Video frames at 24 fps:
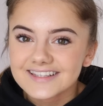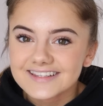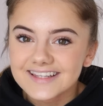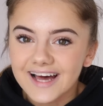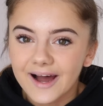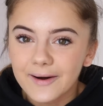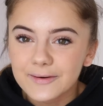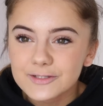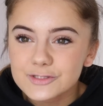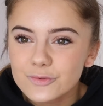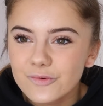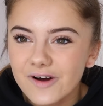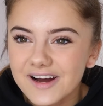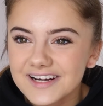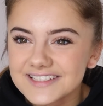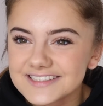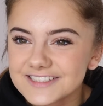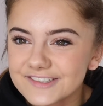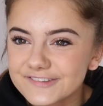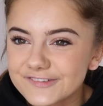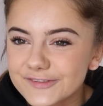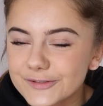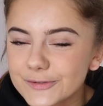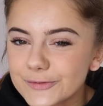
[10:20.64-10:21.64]
That was
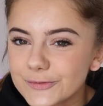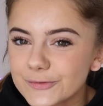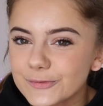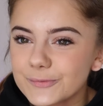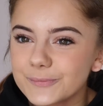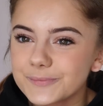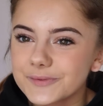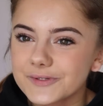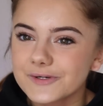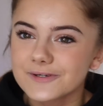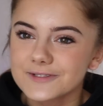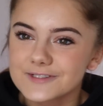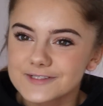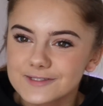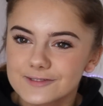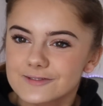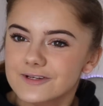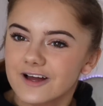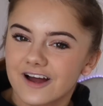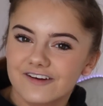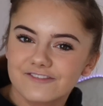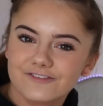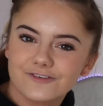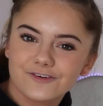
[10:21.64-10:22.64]
quite difficult
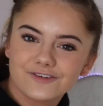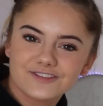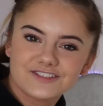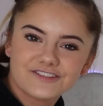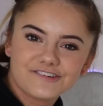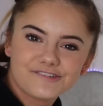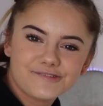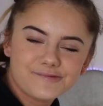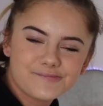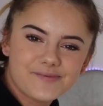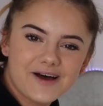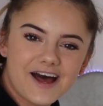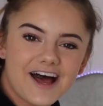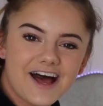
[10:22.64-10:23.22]
because I've got a different